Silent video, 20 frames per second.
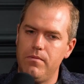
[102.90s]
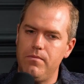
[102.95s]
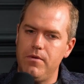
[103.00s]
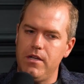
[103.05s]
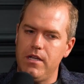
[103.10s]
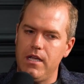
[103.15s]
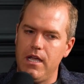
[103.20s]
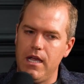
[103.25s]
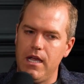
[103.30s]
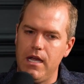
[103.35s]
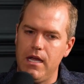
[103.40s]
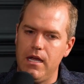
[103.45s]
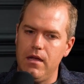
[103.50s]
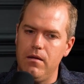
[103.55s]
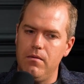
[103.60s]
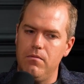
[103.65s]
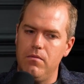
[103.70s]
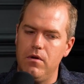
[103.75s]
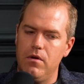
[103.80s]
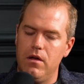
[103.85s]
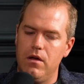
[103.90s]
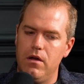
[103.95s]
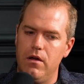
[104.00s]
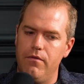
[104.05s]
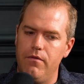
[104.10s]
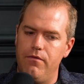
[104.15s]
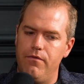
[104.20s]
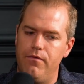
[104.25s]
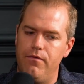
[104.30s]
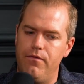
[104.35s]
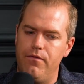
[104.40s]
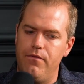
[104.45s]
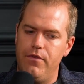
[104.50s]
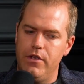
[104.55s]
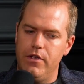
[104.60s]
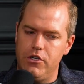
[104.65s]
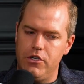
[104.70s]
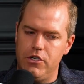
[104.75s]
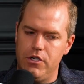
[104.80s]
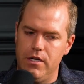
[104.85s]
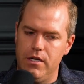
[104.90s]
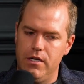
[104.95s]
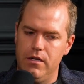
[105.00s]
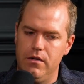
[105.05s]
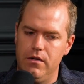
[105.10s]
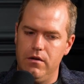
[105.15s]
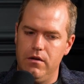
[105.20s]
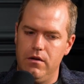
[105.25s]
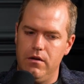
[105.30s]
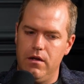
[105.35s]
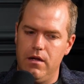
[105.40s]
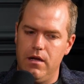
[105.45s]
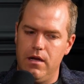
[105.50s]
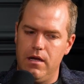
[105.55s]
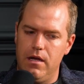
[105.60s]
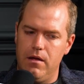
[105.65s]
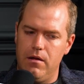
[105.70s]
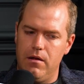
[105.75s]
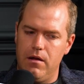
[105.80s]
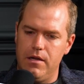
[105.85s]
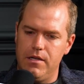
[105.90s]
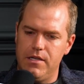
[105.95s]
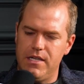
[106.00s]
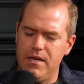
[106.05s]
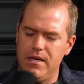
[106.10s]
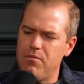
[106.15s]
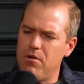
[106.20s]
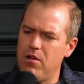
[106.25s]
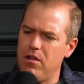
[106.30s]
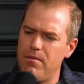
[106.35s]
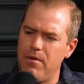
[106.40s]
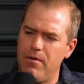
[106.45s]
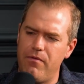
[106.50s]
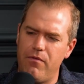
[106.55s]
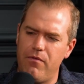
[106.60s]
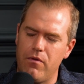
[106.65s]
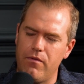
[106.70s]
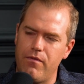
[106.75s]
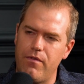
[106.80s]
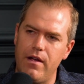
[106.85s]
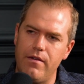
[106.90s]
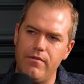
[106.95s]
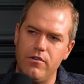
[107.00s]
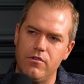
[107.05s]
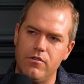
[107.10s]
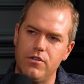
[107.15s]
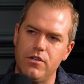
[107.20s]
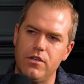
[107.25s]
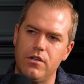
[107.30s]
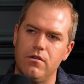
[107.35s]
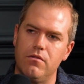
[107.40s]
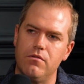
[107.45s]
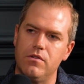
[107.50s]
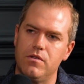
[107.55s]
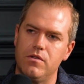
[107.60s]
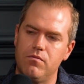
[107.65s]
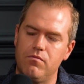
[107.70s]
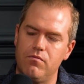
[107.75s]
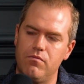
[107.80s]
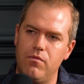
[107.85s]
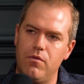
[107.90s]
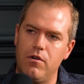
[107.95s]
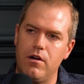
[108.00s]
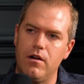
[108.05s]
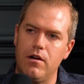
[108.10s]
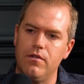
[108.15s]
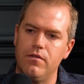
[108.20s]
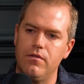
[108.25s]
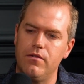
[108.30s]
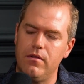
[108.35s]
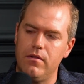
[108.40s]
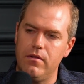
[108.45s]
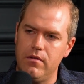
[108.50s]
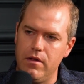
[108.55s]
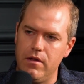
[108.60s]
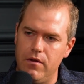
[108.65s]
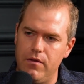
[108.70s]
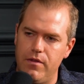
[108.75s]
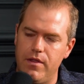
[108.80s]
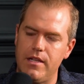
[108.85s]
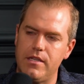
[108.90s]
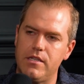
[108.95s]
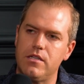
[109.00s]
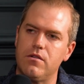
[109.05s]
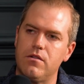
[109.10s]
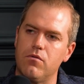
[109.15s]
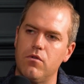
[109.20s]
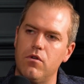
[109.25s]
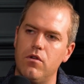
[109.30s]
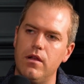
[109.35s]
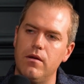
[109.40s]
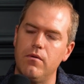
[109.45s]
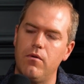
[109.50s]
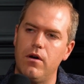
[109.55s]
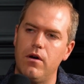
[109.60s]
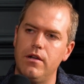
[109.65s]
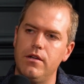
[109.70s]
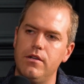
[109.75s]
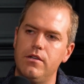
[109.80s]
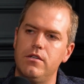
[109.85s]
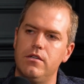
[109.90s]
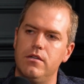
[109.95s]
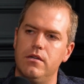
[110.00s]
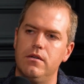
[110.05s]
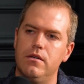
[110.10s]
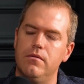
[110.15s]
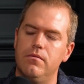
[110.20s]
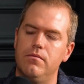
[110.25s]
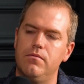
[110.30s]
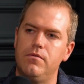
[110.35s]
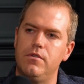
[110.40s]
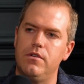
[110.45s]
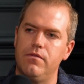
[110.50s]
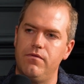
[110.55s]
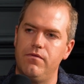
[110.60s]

became a vision, I'd say probably about 4 or 5 years ago, is where, that's the role I wanted to